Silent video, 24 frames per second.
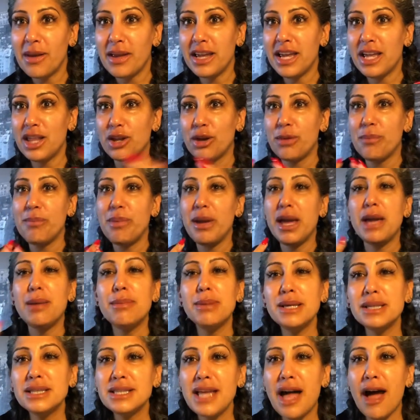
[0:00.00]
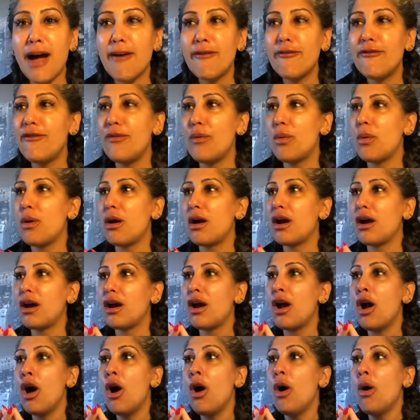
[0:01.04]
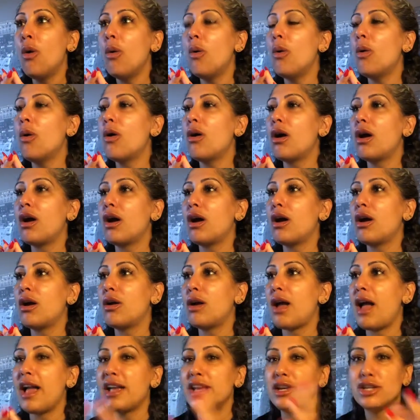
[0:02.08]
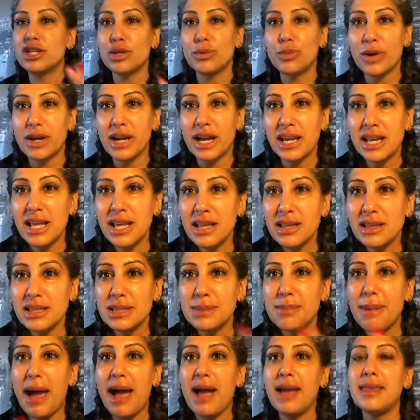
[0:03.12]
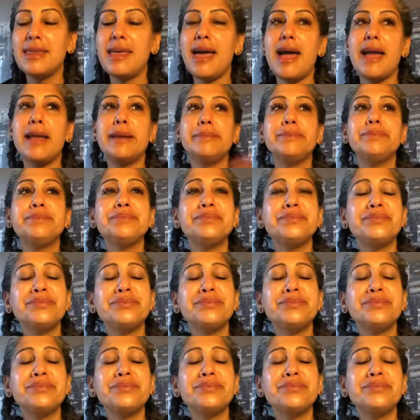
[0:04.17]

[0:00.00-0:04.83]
either babysat for, or I used to work at Eaton's back then.